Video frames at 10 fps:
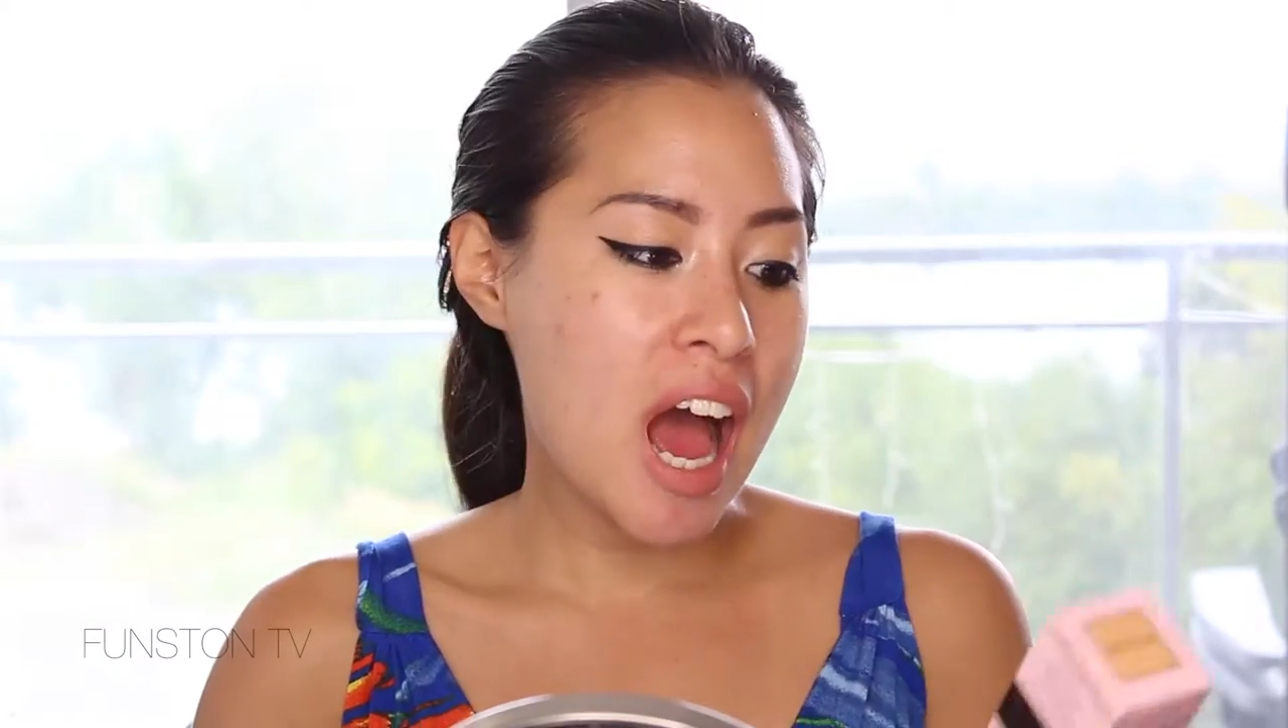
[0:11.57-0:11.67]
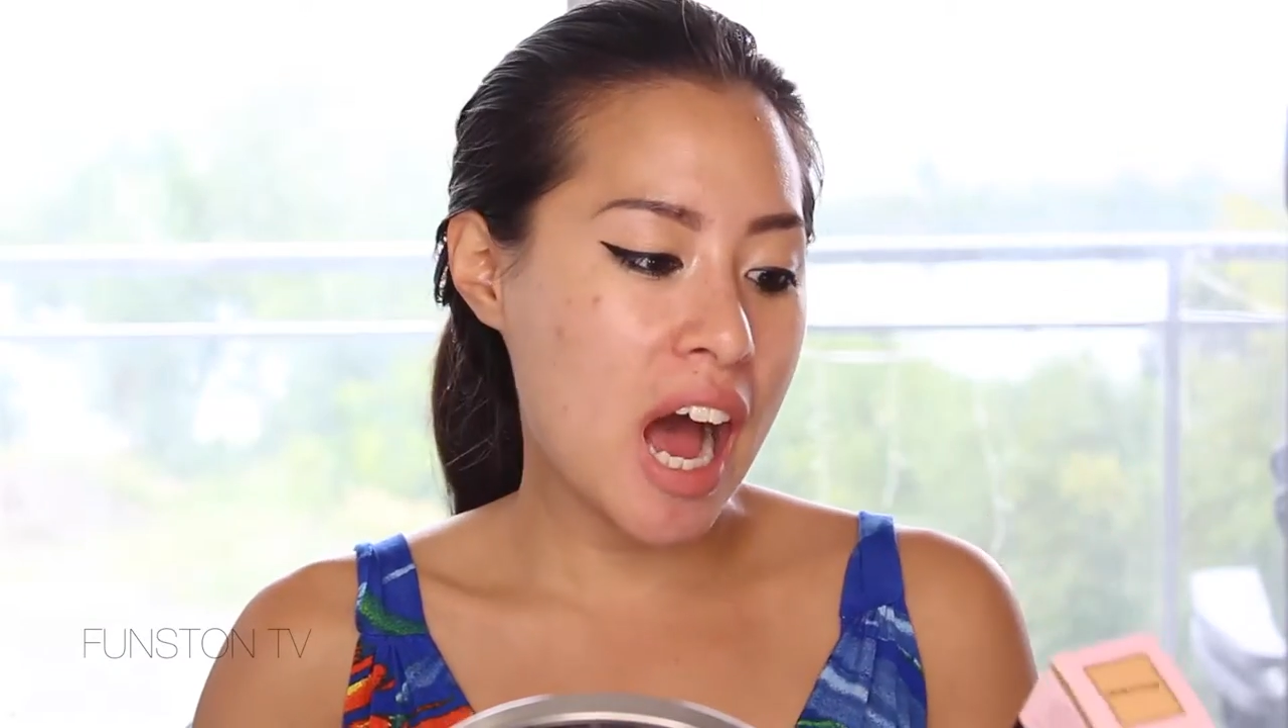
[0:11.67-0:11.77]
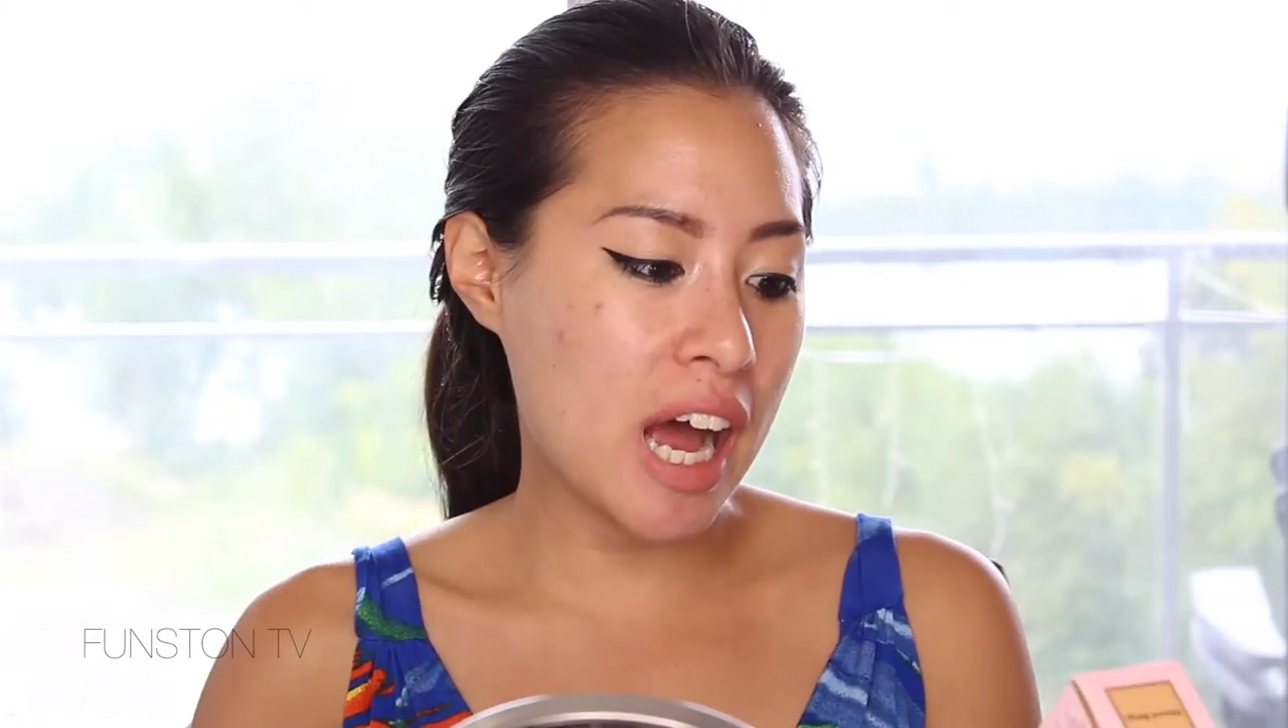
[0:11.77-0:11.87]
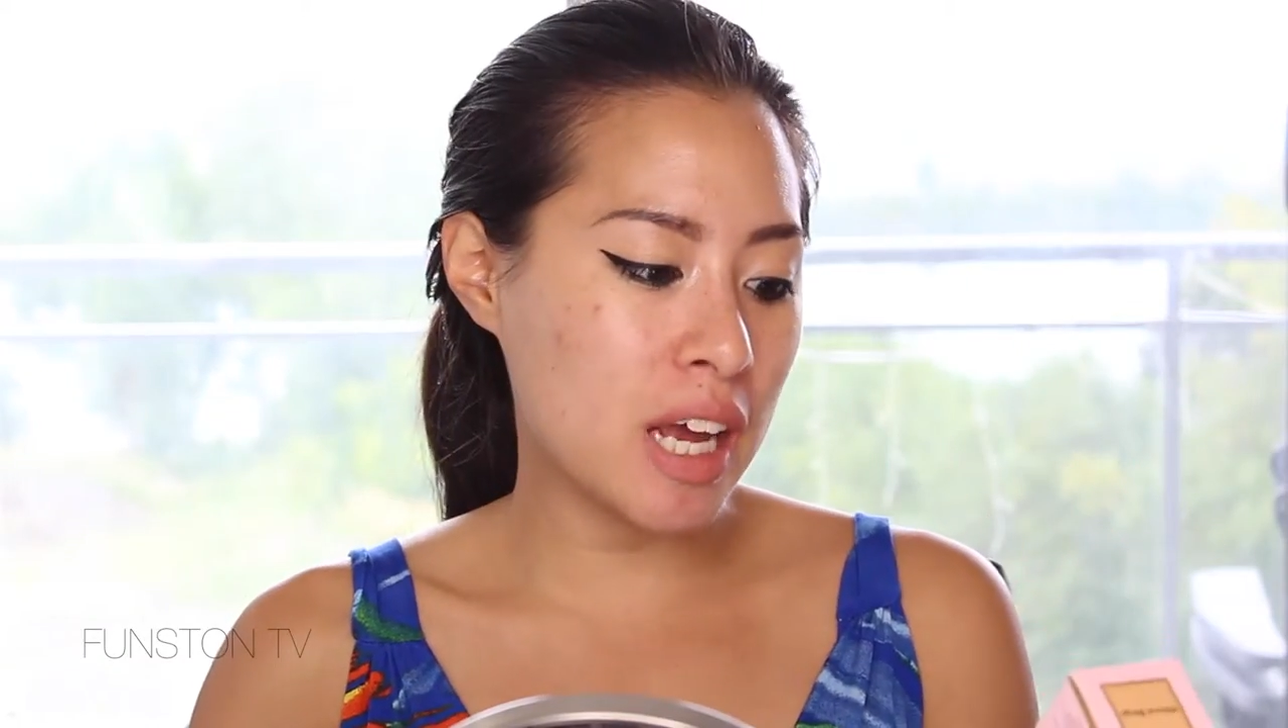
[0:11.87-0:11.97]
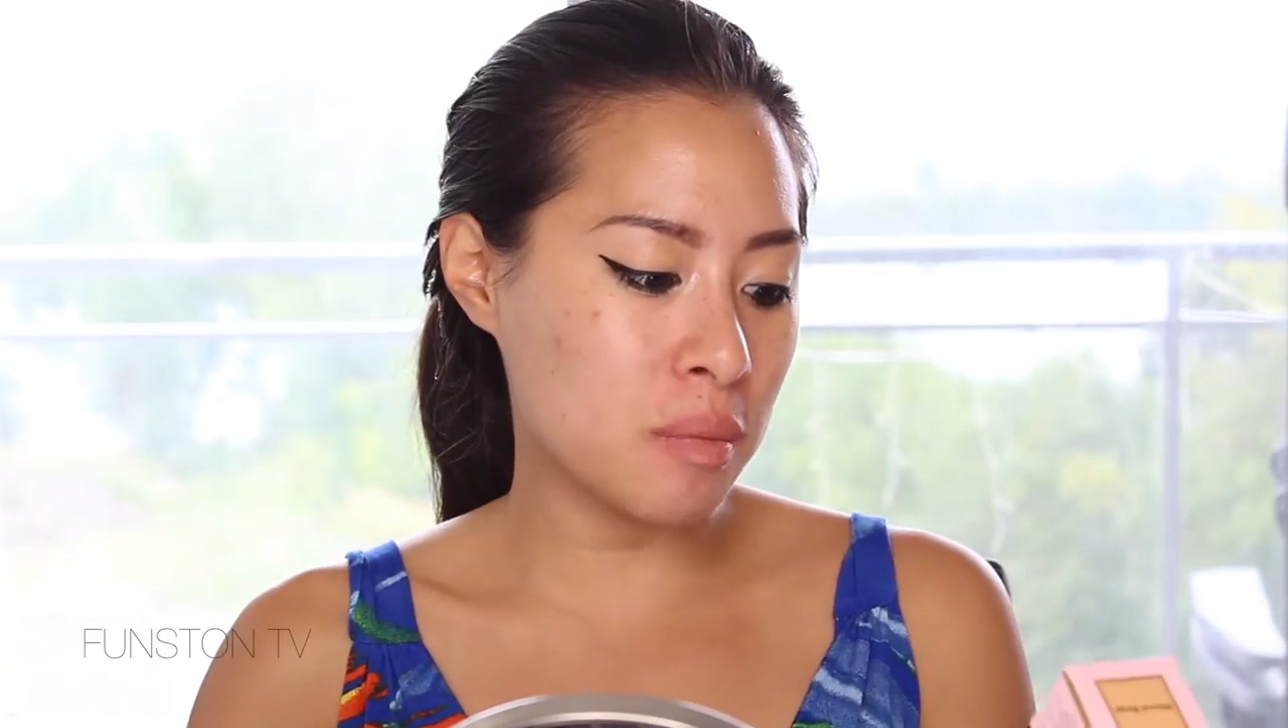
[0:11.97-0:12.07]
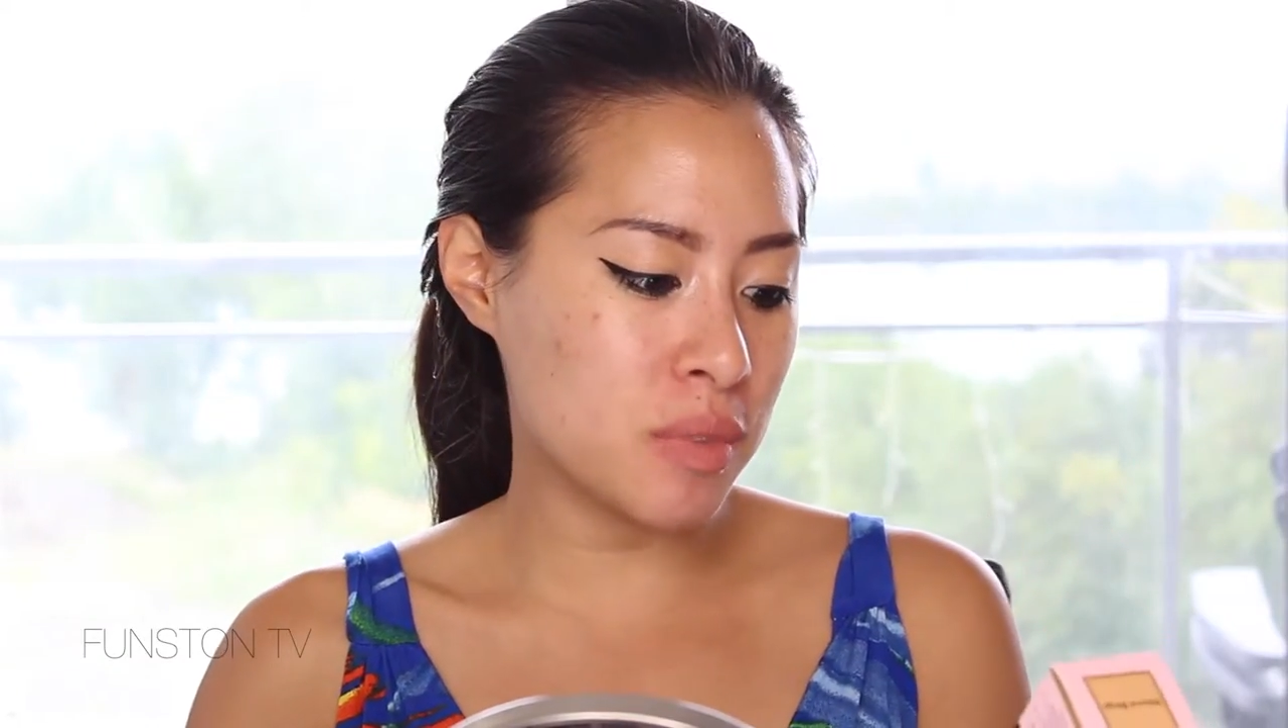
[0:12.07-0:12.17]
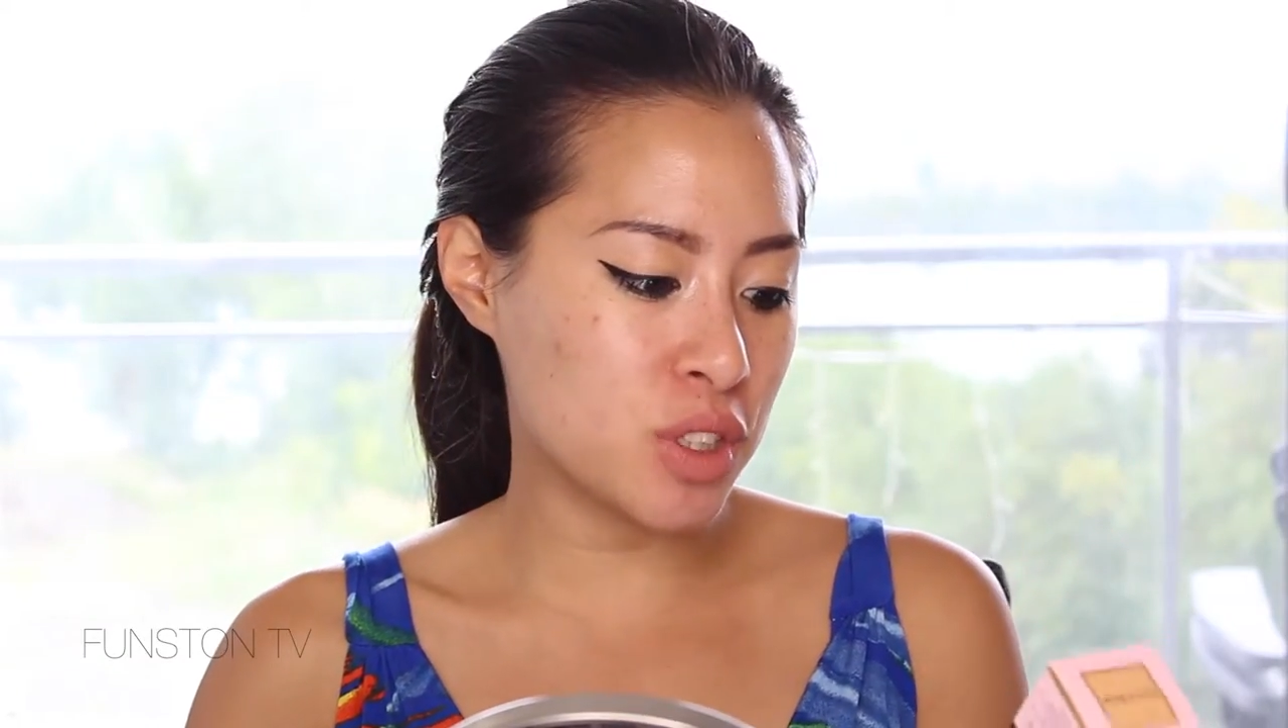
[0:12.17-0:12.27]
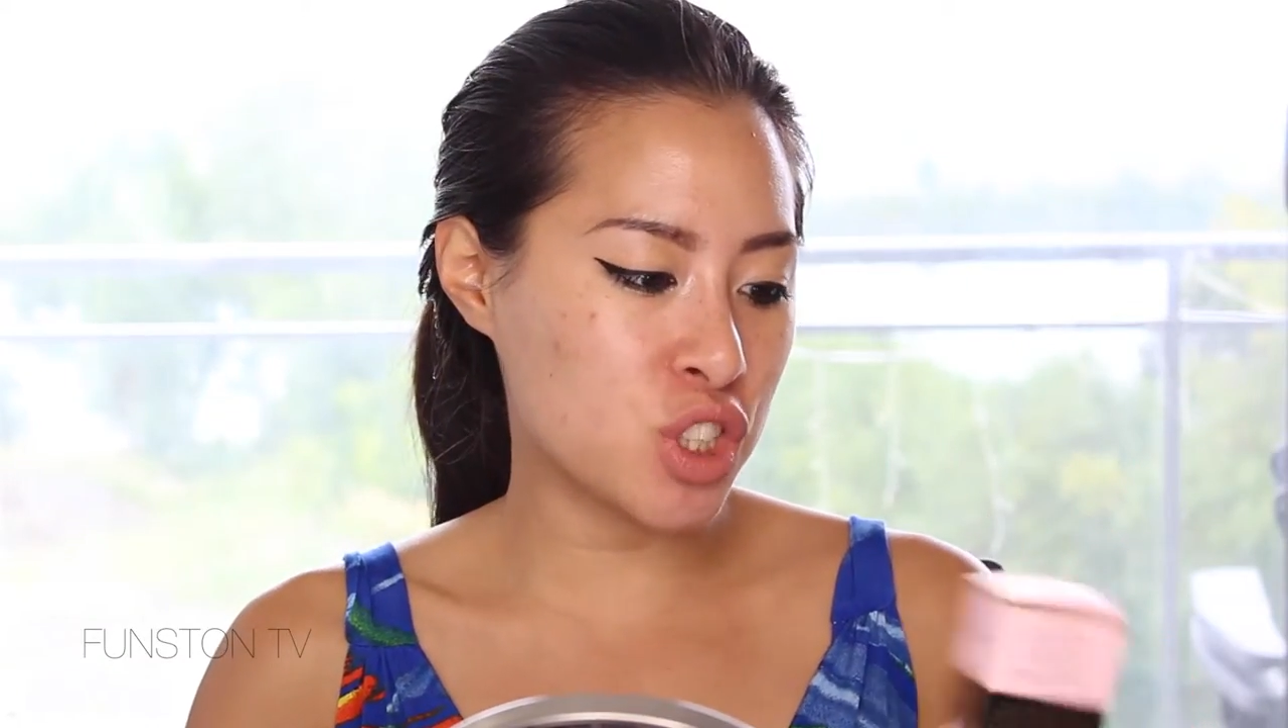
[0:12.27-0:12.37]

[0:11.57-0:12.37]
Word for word: I'm the